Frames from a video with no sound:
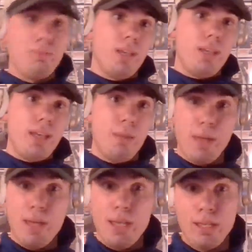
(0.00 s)
he got
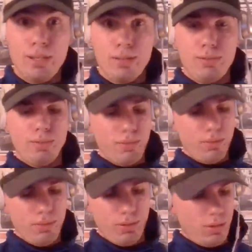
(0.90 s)
paid.
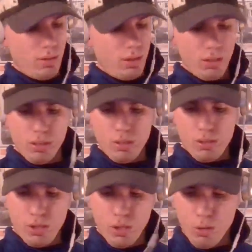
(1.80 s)

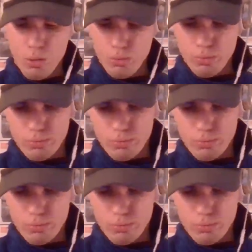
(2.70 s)
So,